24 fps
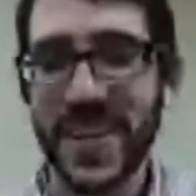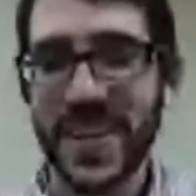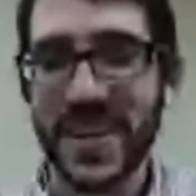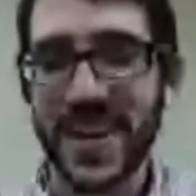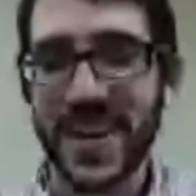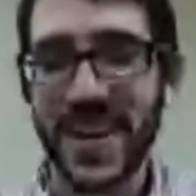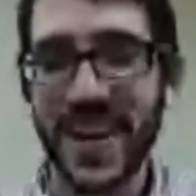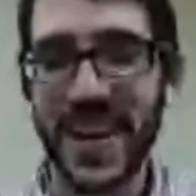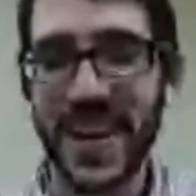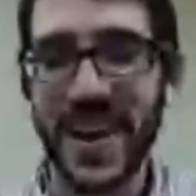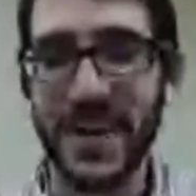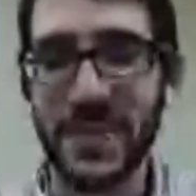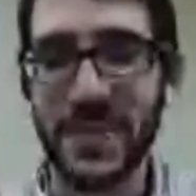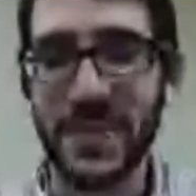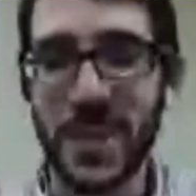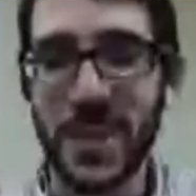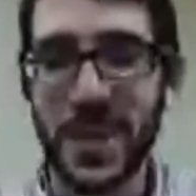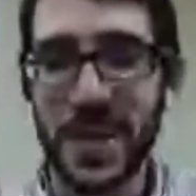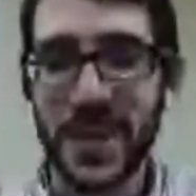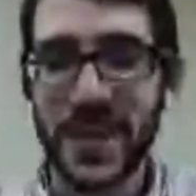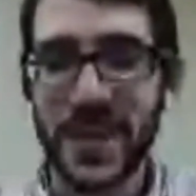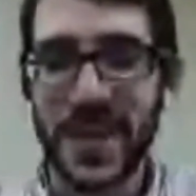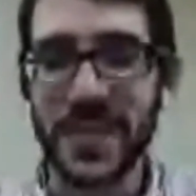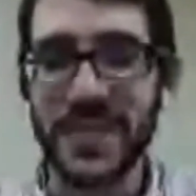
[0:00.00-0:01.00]

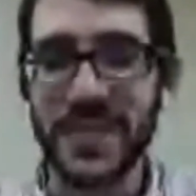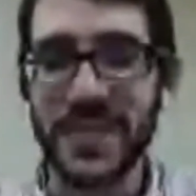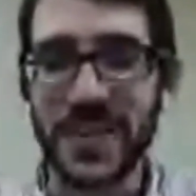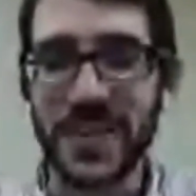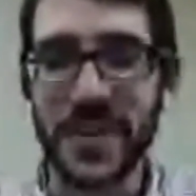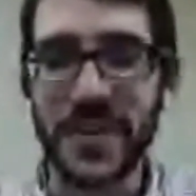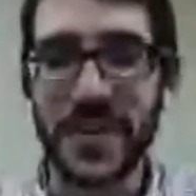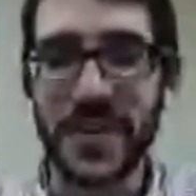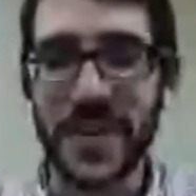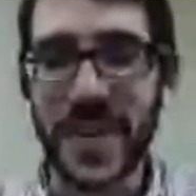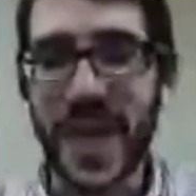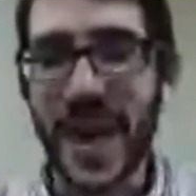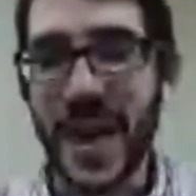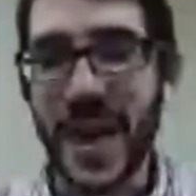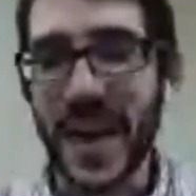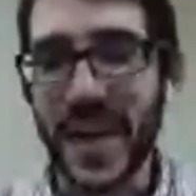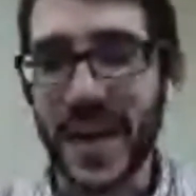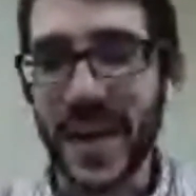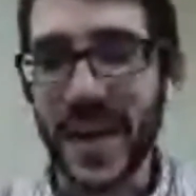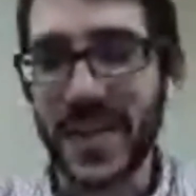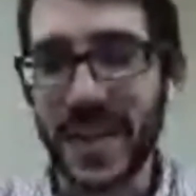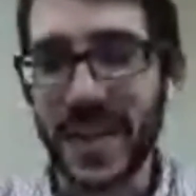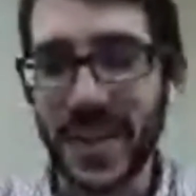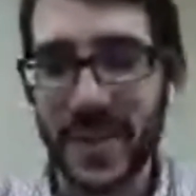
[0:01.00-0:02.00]
And so, yeah, I
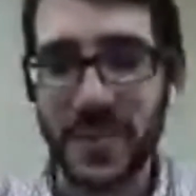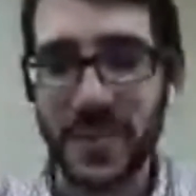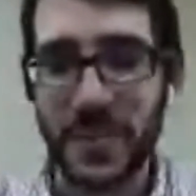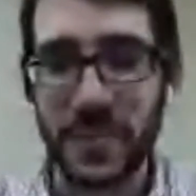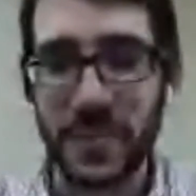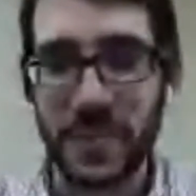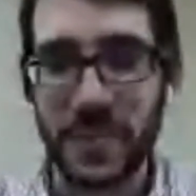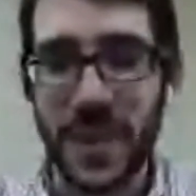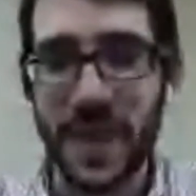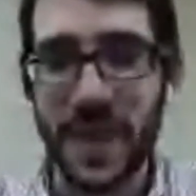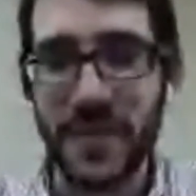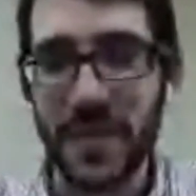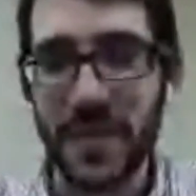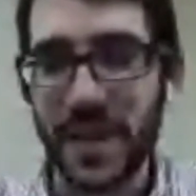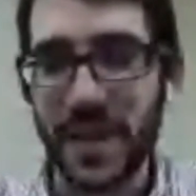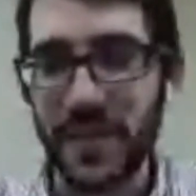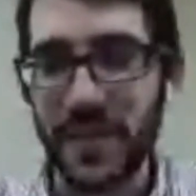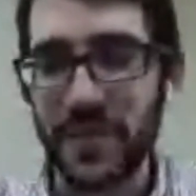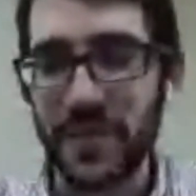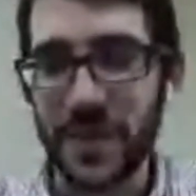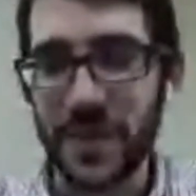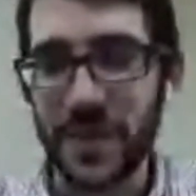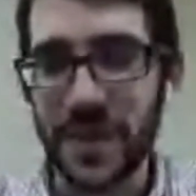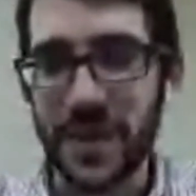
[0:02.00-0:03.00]
think we have a lot of
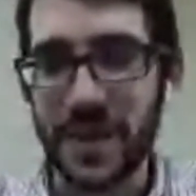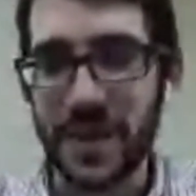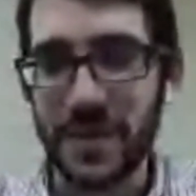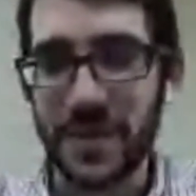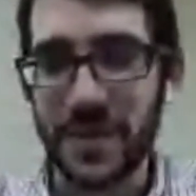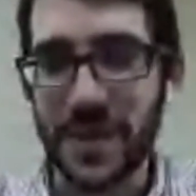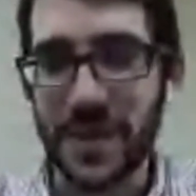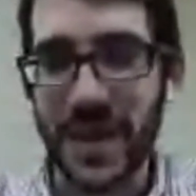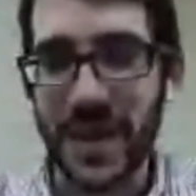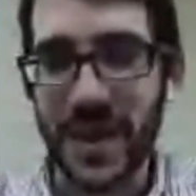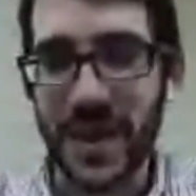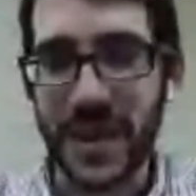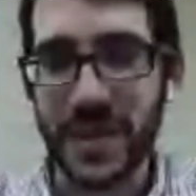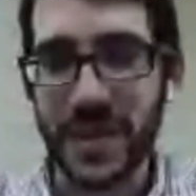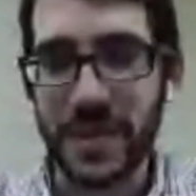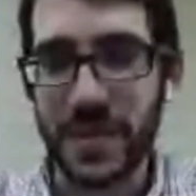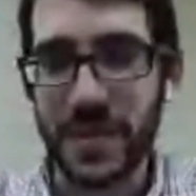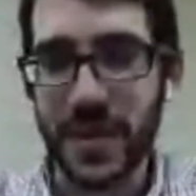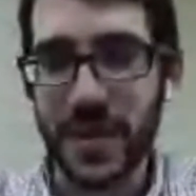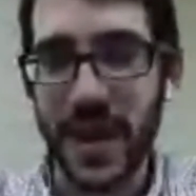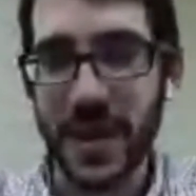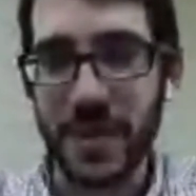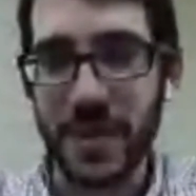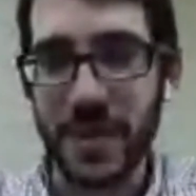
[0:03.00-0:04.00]
freedom, and
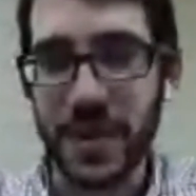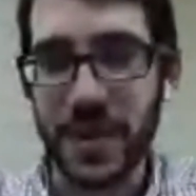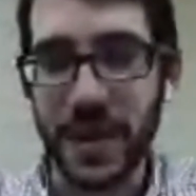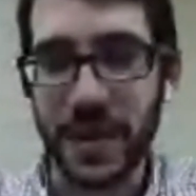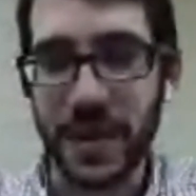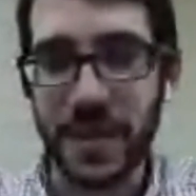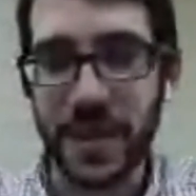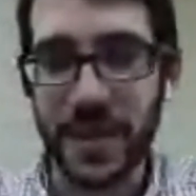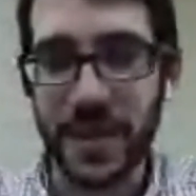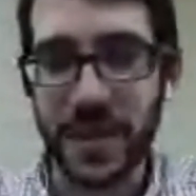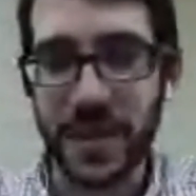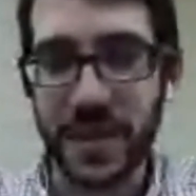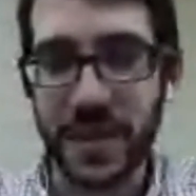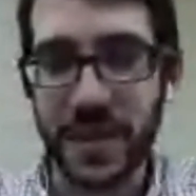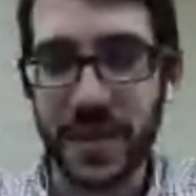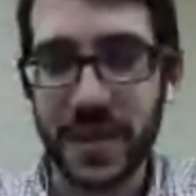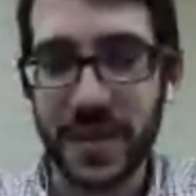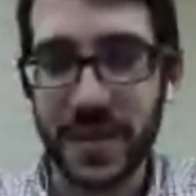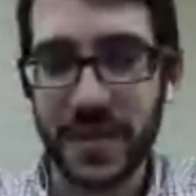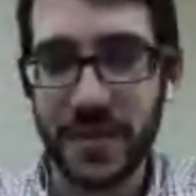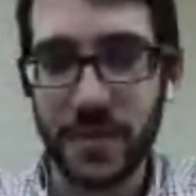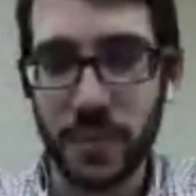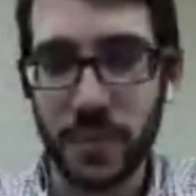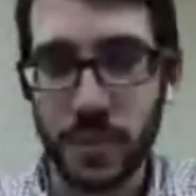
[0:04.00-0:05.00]
I think that
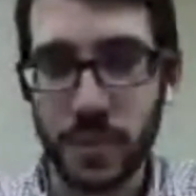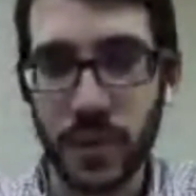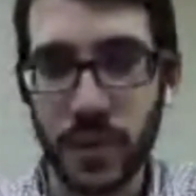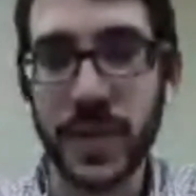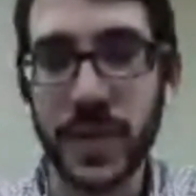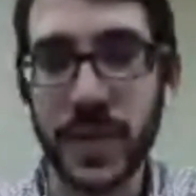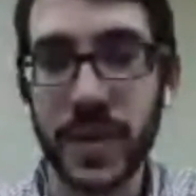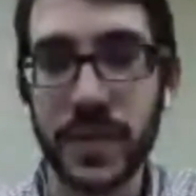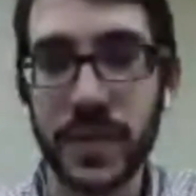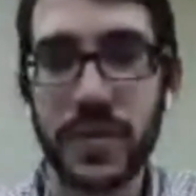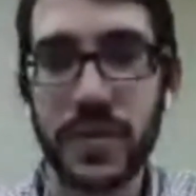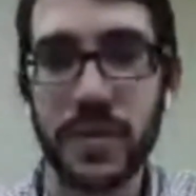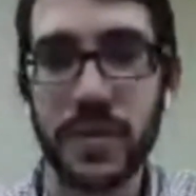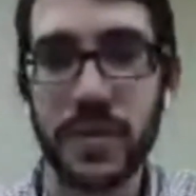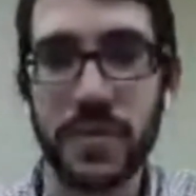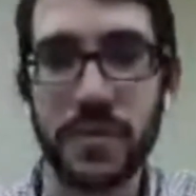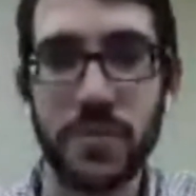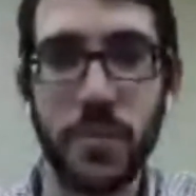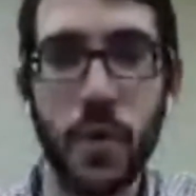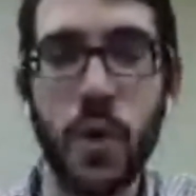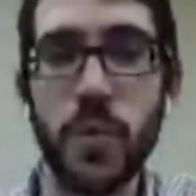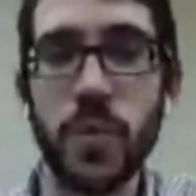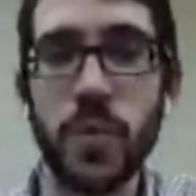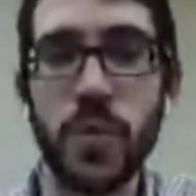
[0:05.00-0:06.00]
really
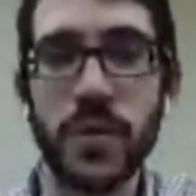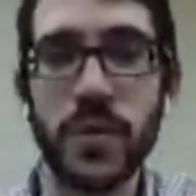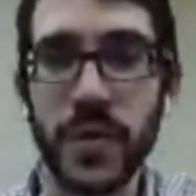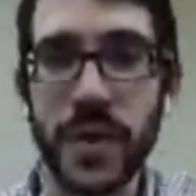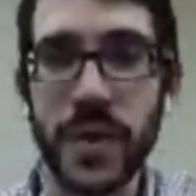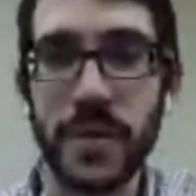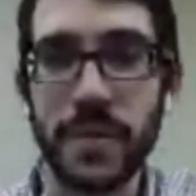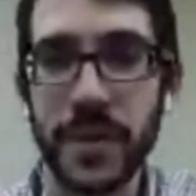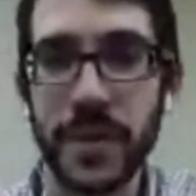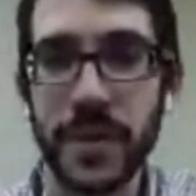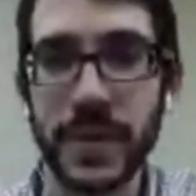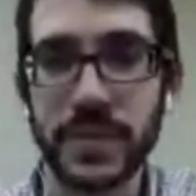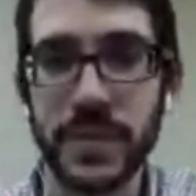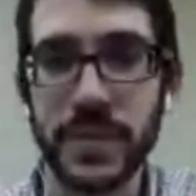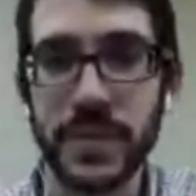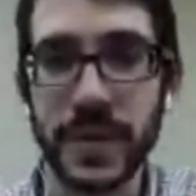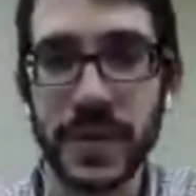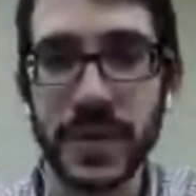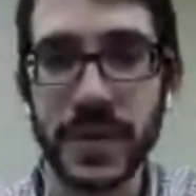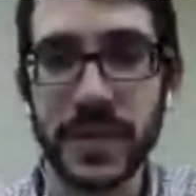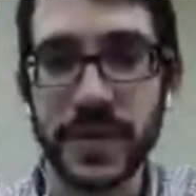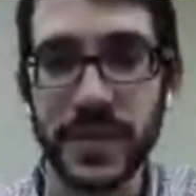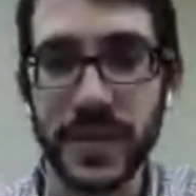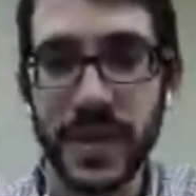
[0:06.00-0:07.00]
mobile is a great place
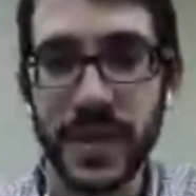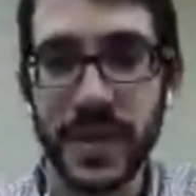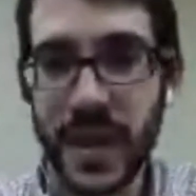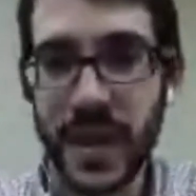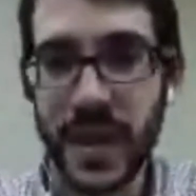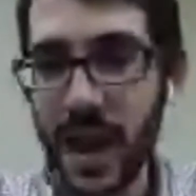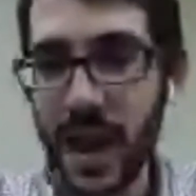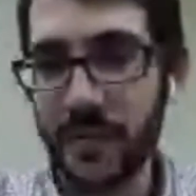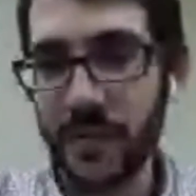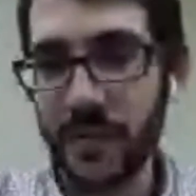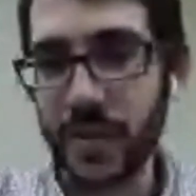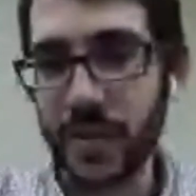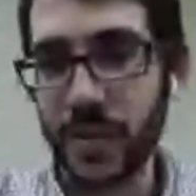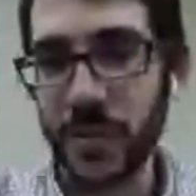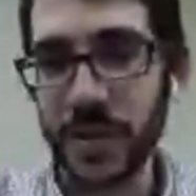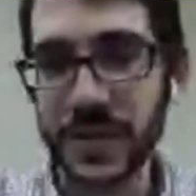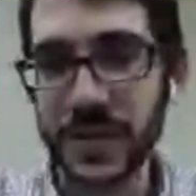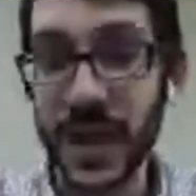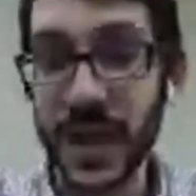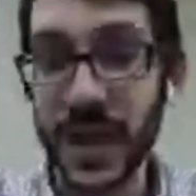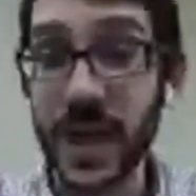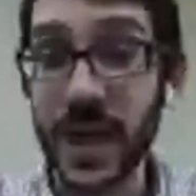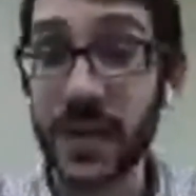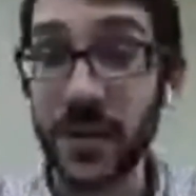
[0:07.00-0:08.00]
because everyone's
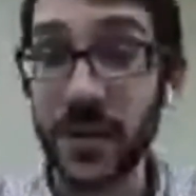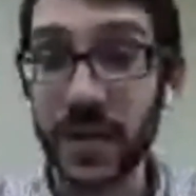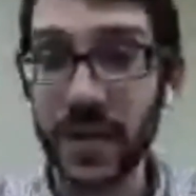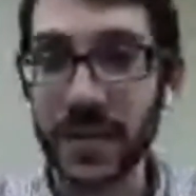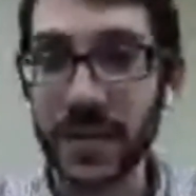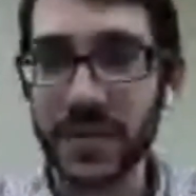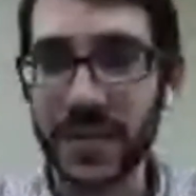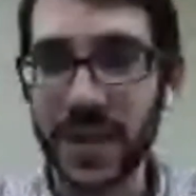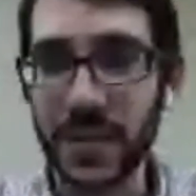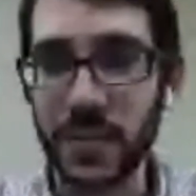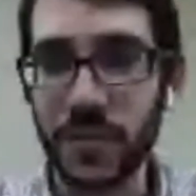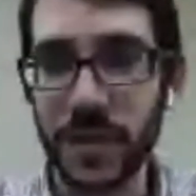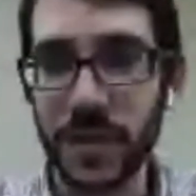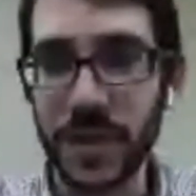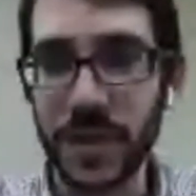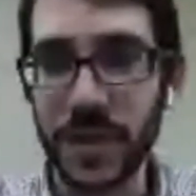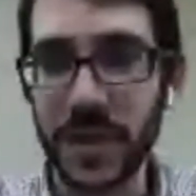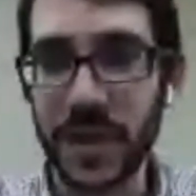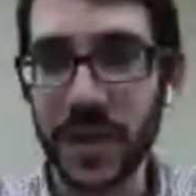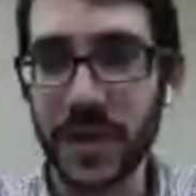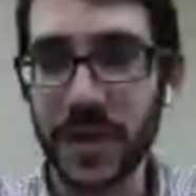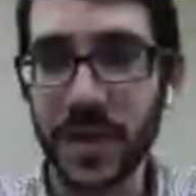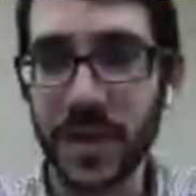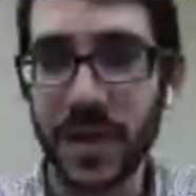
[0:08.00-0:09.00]
kind of on the same
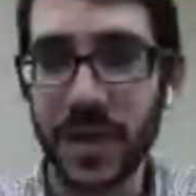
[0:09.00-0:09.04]
footing.